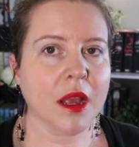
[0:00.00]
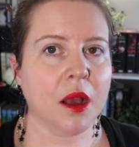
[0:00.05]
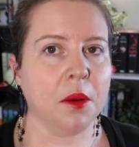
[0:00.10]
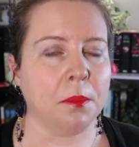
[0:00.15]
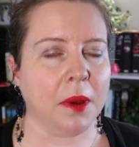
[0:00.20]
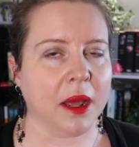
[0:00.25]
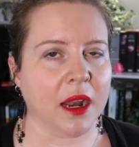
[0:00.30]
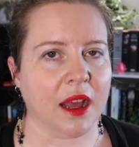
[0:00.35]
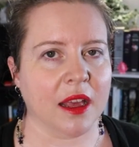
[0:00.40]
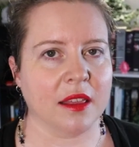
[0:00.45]

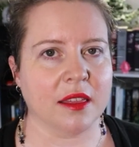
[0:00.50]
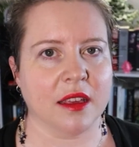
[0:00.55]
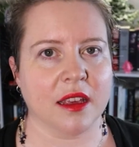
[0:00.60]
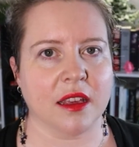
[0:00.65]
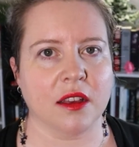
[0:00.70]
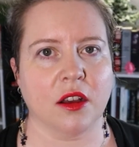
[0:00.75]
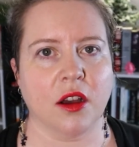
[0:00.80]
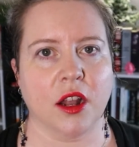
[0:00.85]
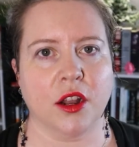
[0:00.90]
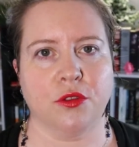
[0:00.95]
but I think
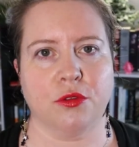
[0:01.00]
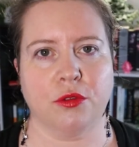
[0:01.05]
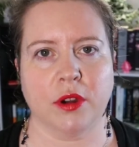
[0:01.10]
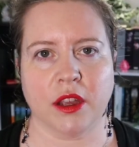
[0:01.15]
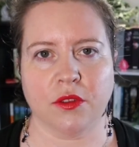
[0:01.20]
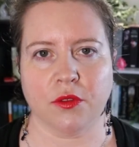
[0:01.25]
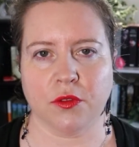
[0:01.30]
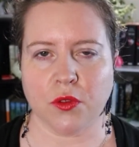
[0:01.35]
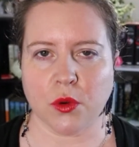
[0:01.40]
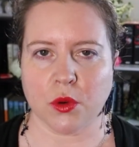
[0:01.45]
it kind of
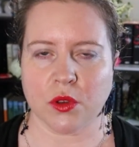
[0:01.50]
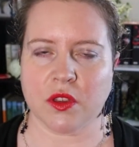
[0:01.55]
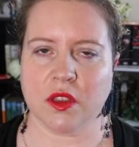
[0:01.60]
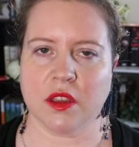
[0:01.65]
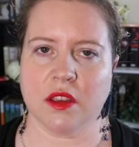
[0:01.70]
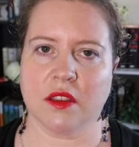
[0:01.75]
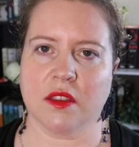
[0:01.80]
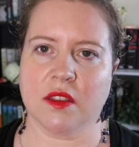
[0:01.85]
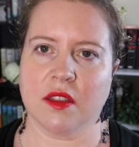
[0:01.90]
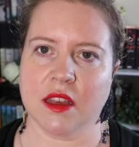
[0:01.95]

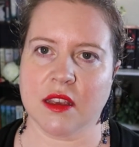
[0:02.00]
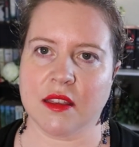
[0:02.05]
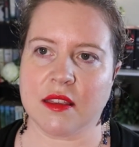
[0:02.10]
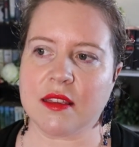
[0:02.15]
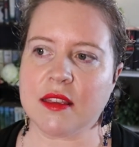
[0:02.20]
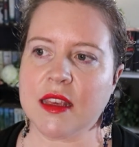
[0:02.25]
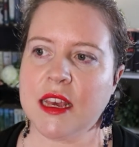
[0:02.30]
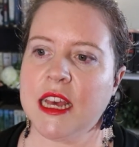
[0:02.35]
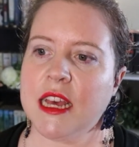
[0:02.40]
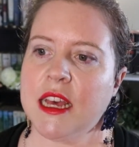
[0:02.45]
reinforces
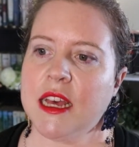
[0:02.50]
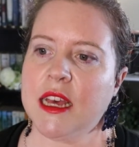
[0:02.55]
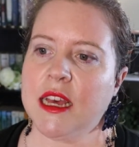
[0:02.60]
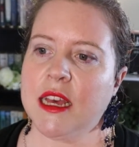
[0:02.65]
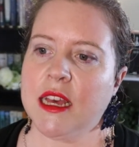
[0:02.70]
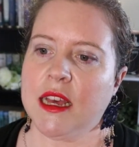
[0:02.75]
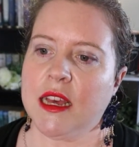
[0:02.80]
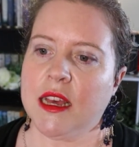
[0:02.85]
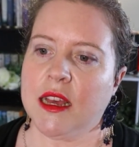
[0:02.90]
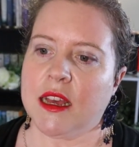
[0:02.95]
this
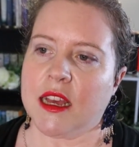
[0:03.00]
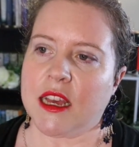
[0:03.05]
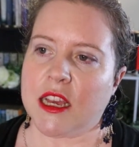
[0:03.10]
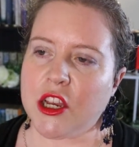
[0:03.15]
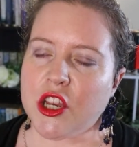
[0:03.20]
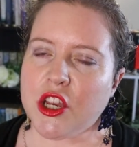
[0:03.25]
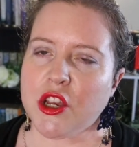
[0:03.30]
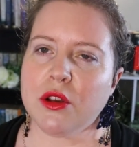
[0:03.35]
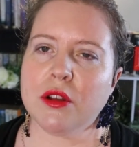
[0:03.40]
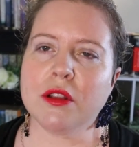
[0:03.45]

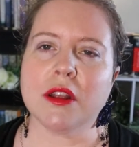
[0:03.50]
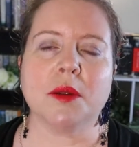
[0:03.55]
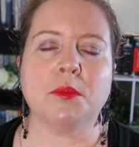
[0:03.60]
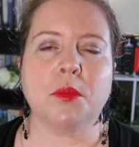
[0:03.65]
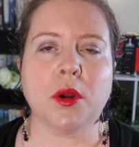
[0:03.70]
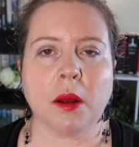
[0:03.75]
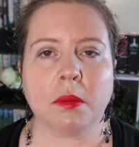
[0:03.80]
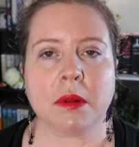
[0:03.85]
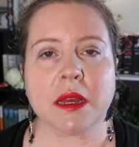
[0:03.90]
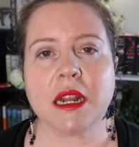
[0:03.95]
issue that I'm
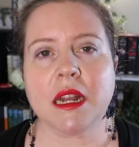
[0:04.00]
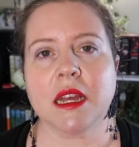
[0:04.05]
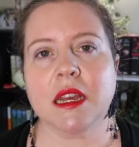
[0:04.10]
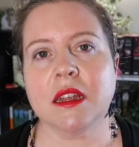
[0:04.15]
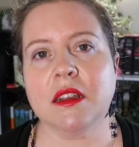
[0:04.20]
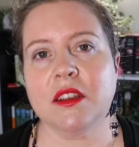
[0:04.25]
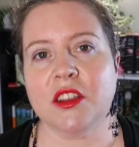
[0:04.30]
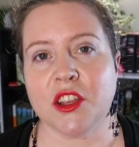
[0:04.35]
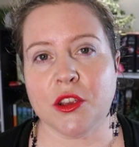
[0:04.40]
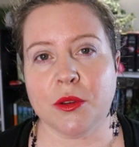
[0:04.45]
probably going to
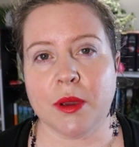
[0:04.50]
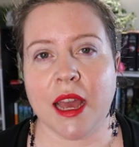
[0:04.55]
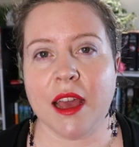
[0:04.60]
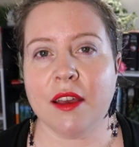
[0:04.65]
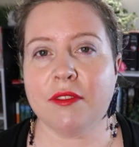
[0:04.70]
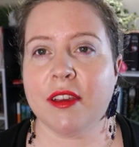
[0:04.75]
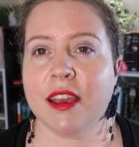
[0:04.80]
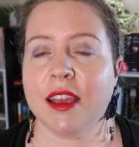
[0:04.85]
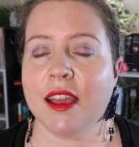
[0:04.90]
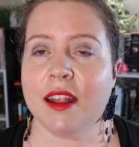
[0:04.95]
continue
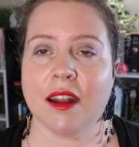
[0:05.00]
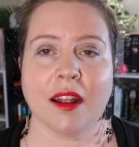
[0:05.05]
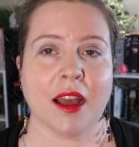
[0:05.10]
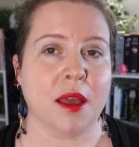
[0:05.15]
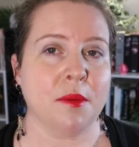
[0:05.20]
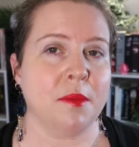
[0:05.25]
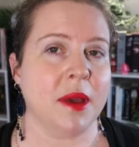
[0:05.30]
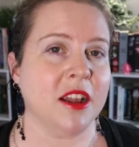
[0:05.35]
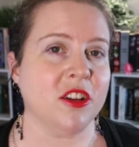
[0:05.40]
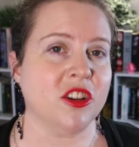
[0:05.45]
having, and I
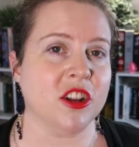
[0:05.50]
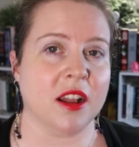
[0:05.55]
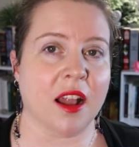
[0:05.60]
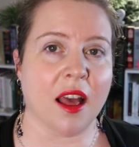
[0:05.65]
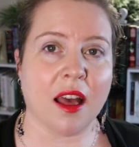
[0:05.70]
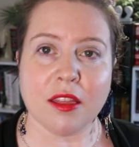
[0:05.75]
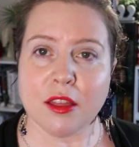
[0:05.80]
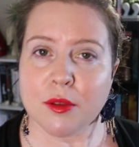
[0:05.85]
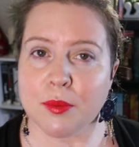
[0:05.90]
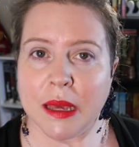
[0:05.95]
imagine
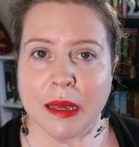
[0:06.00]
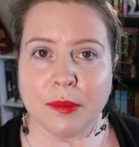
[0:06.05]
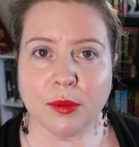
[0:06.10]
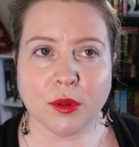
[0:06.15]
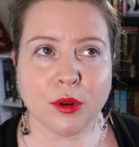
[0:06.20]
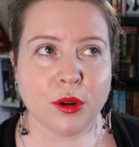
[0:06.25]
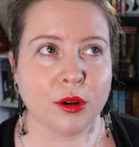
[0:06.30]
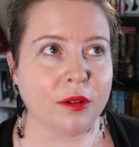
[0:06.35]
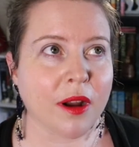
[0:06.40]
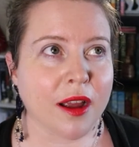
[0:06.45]
other
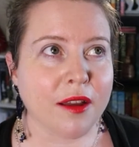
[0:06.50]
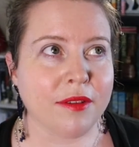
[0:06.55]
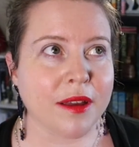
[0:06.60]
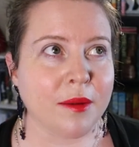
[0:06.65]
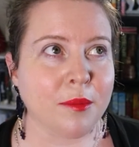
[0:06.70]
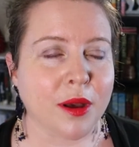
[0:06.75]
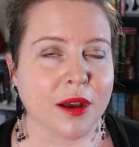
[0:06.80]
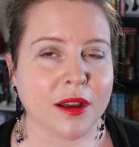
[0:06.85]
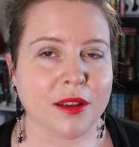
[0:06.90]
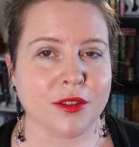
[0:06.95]
people who write
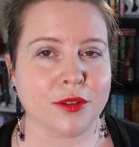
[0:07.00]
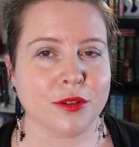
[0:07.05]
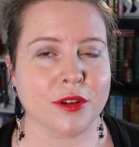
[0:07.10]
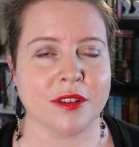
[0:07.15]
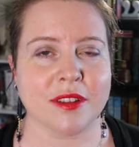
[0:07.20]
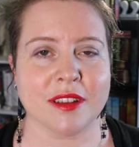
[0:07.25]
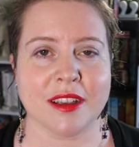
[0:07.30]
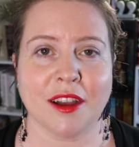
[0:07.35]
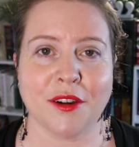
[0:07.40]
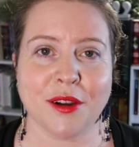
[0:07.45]
vampire
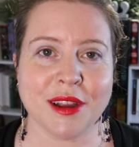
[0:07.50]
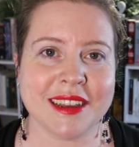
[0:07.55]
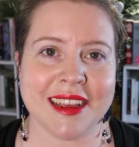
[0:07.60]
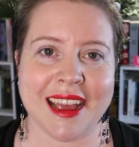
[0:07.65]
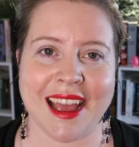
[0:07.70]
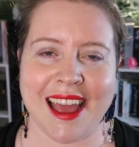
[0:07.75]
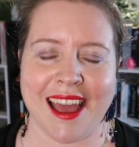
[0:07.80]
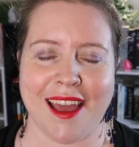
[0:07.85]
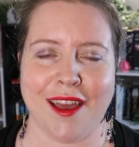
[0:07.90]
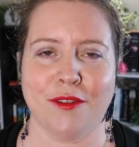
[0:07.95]
stories are going to
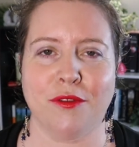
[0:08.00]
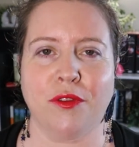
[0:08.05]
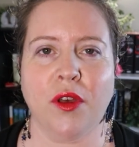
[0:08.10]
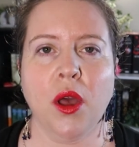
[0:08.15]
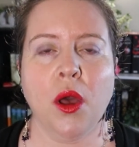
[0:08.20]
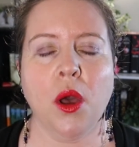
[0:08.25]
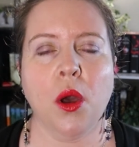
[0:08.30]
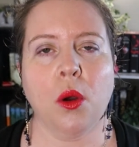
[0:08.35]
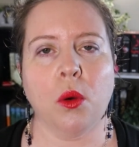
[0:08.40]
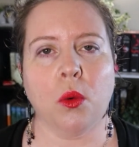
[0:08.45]
have,
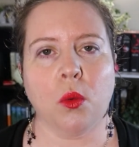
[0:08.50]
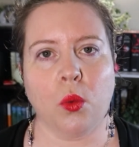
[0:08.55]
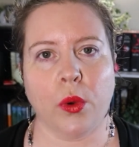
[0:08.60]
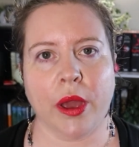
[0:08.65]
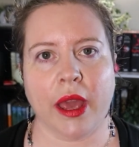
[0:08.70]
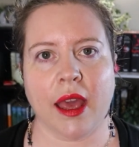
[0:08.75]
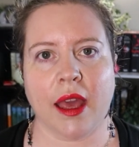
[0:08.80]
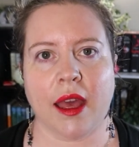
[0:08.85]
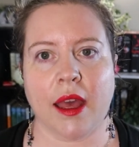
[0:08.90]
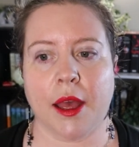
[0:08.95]

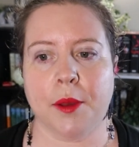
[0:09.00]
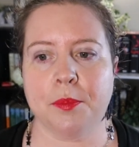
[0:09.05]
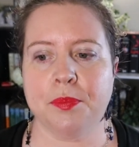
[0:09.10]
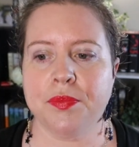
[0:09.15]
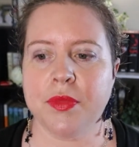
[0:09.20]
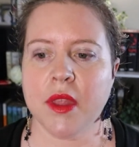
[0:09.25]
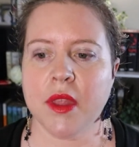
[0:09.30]
where